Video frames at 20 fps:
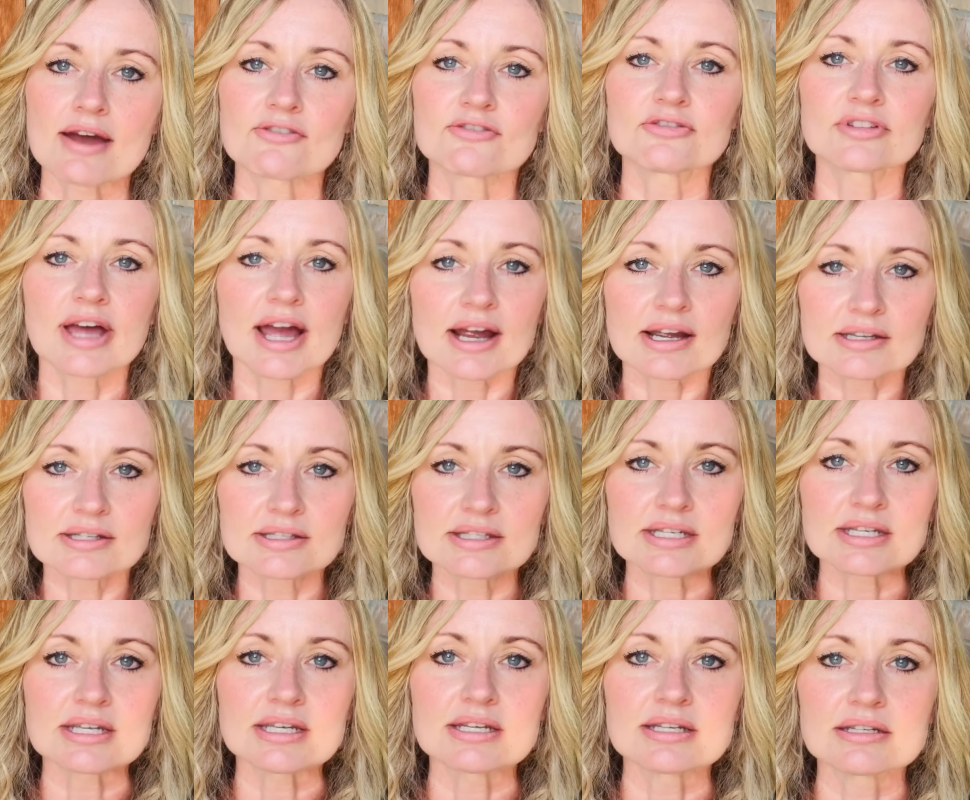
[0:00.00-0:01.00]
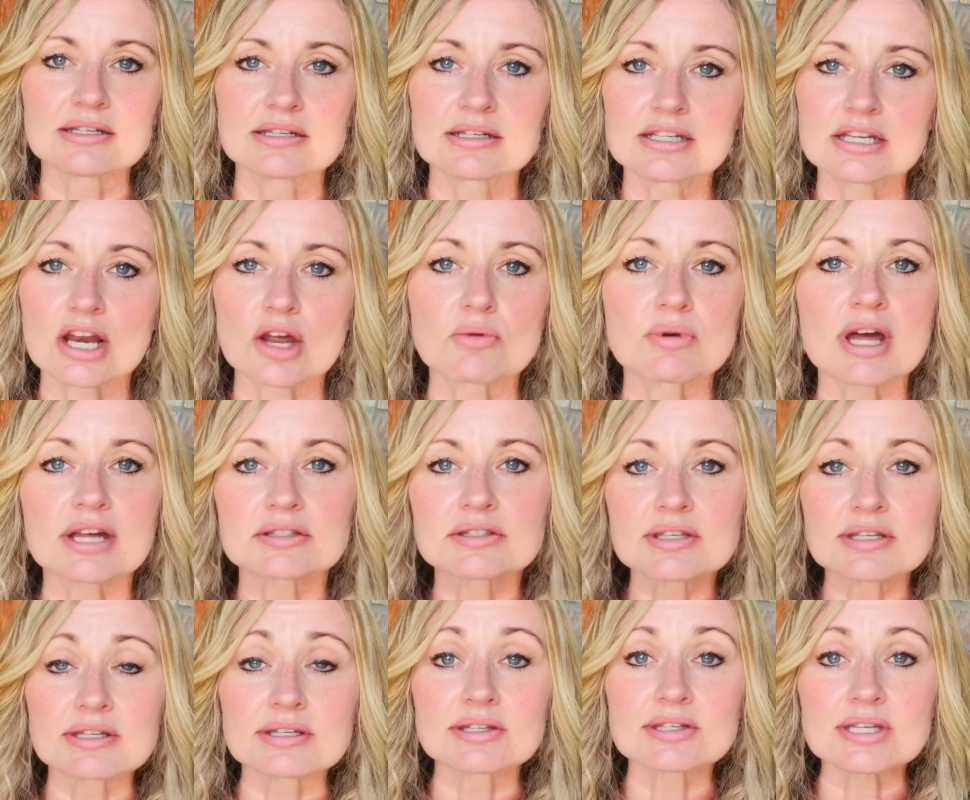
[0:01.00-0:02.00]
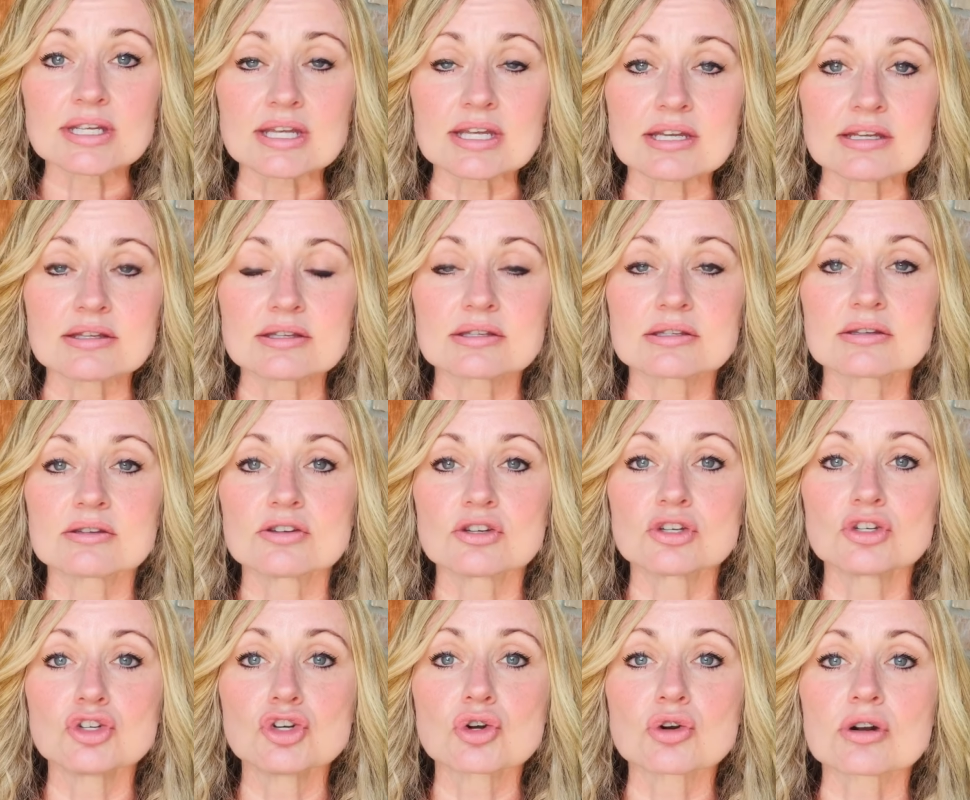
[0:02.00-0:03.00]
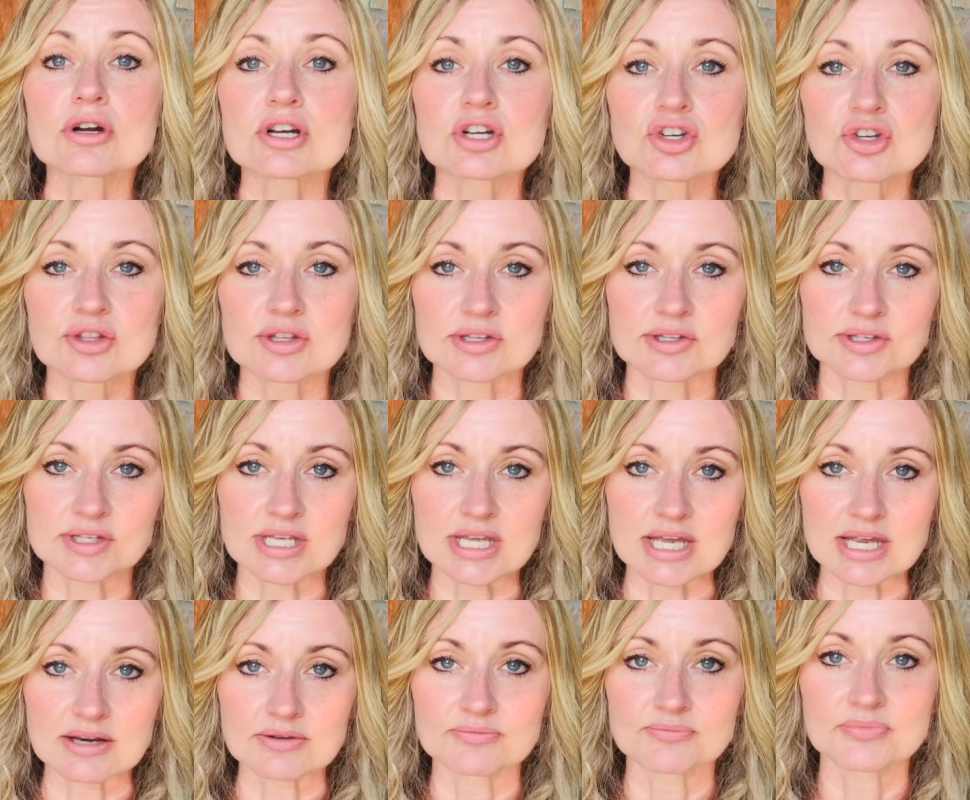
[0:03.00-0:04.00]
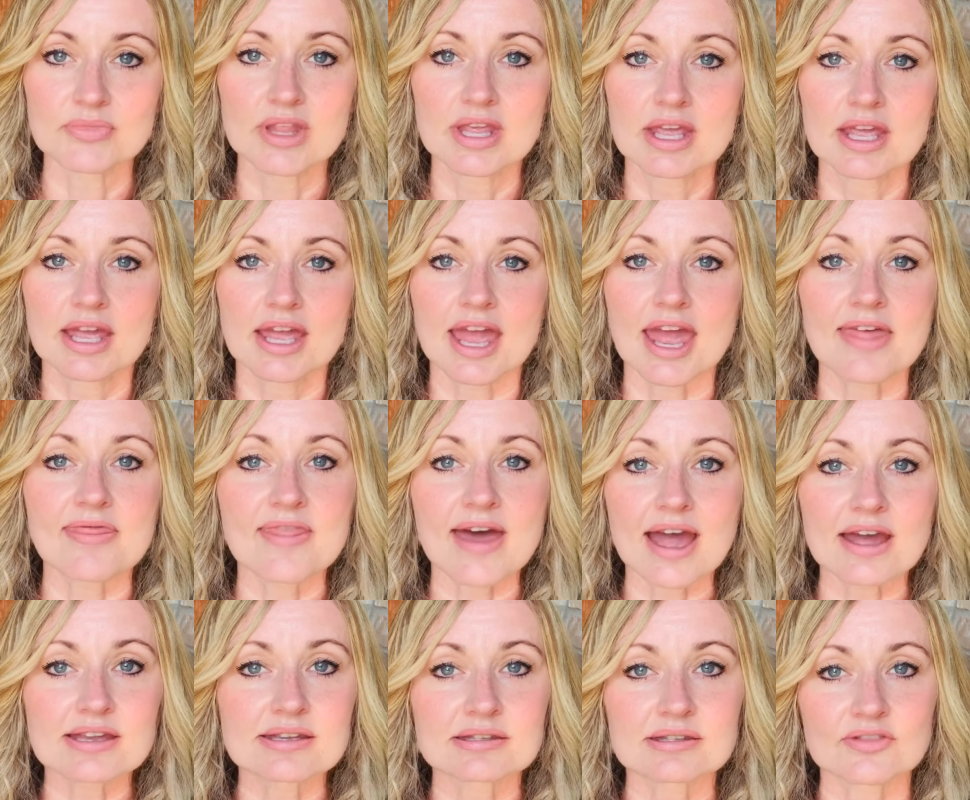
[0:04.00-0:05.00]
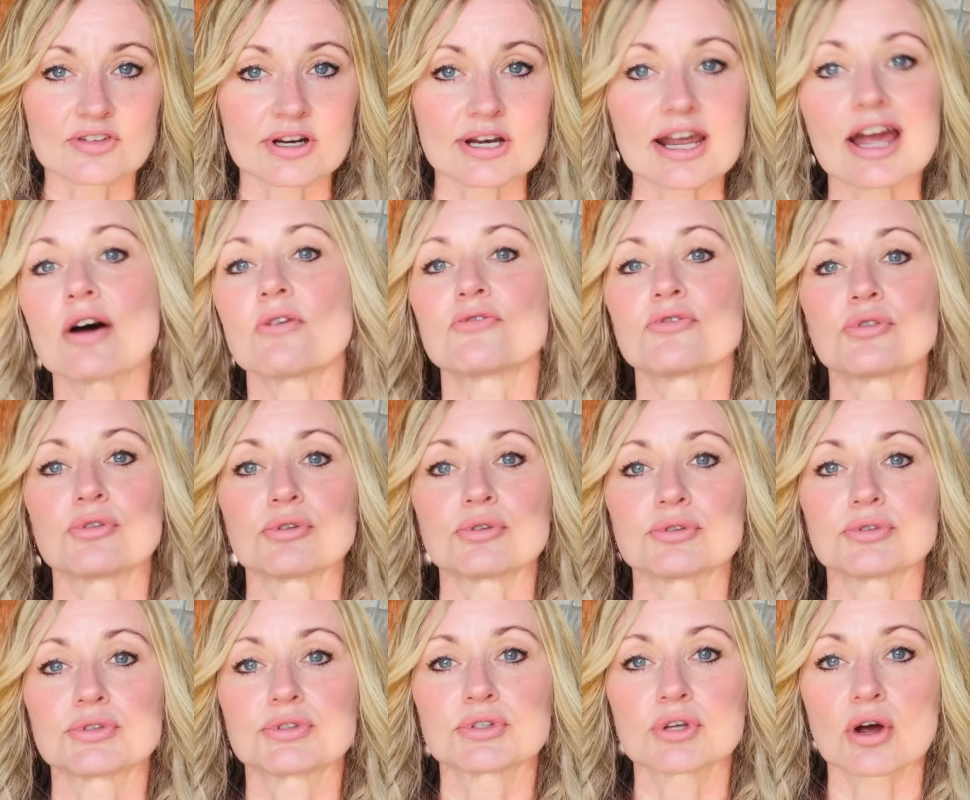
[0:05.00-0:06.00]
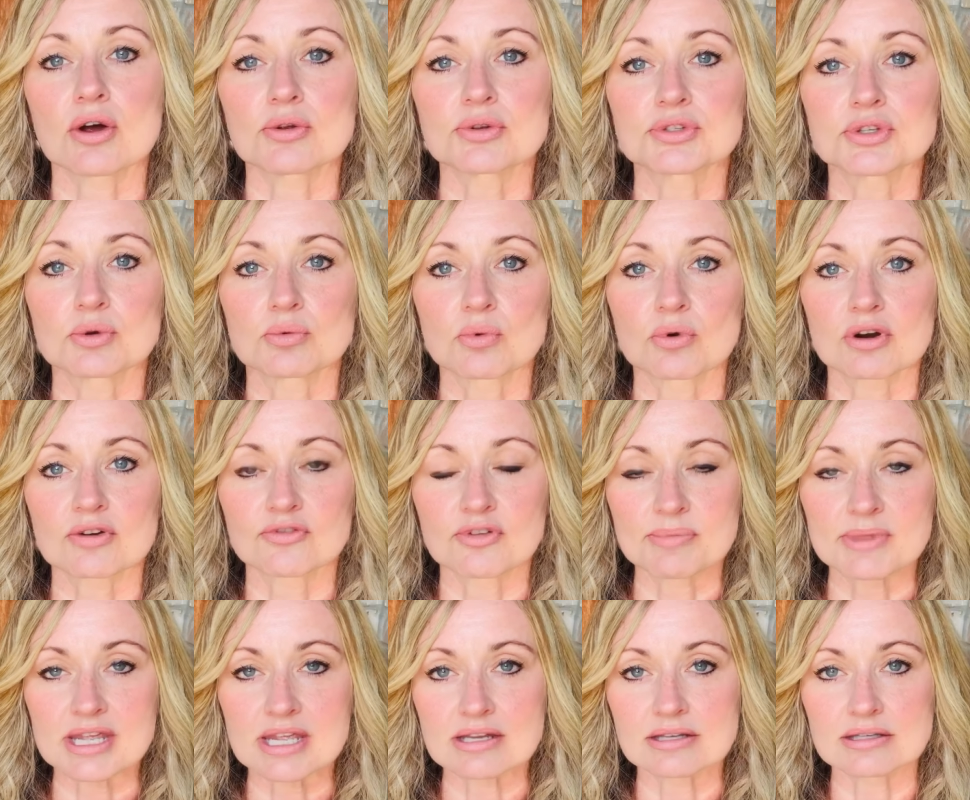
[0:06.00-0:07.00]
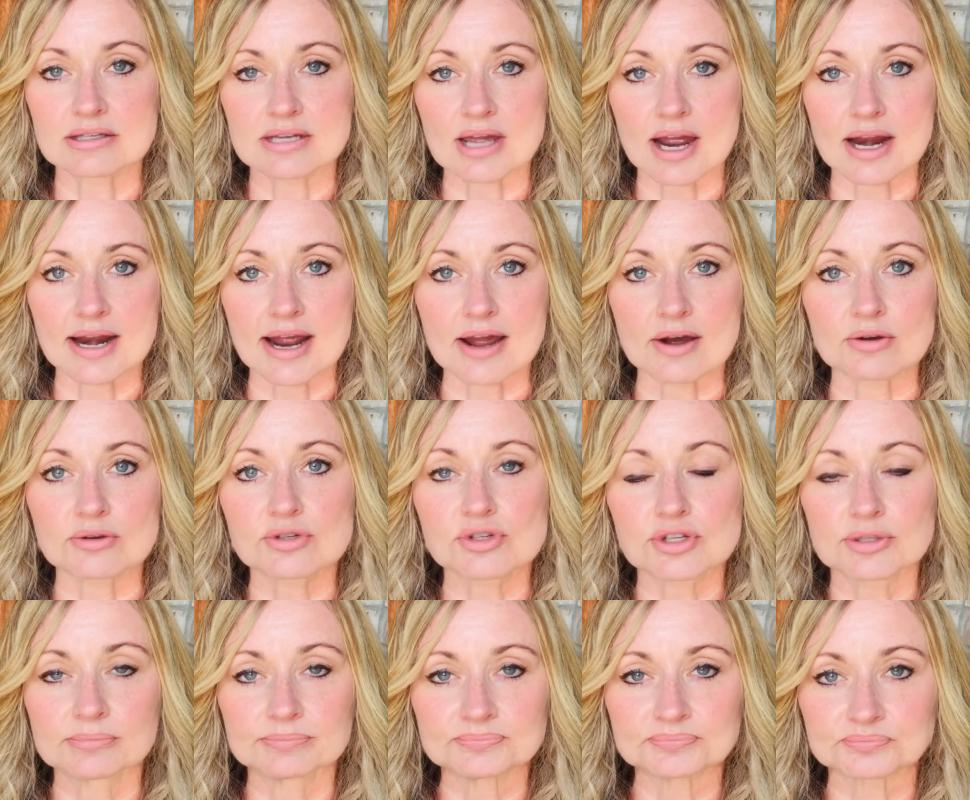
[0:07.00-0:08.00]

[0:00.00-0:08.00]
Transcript: flaxseed, nuts and seeds nourish the skin, and that is very helpful to also work from the inside out.